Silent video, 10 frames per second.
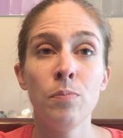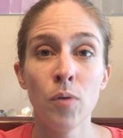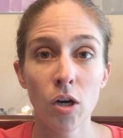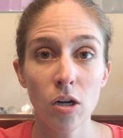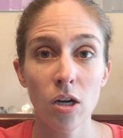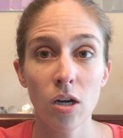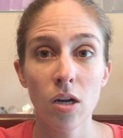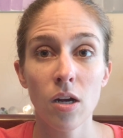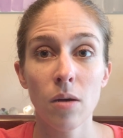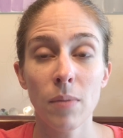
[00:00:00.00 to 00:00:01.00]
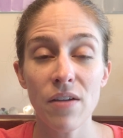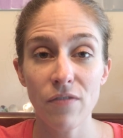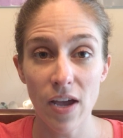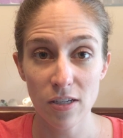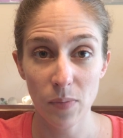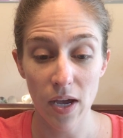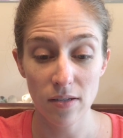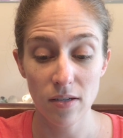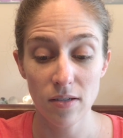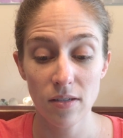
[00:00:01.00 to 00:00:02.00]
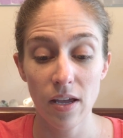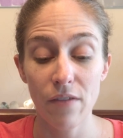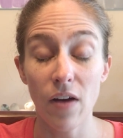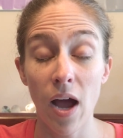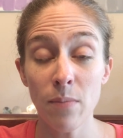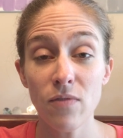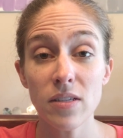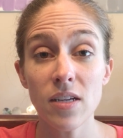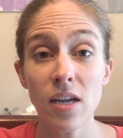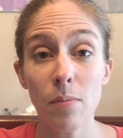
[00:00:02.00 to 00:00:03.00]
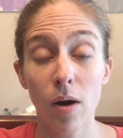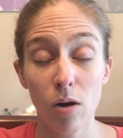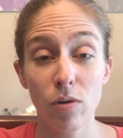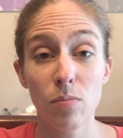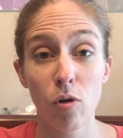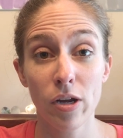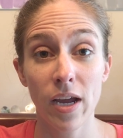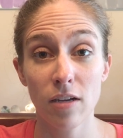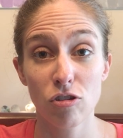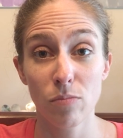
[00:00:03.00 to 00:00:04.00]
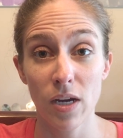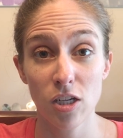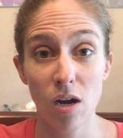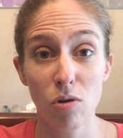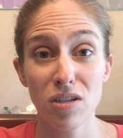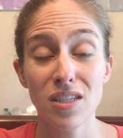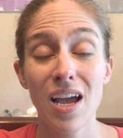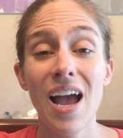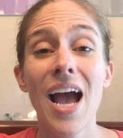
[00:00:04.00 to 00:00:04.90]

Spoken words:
book my FastPasses, if I'm visiting a park with morning extra magic hours,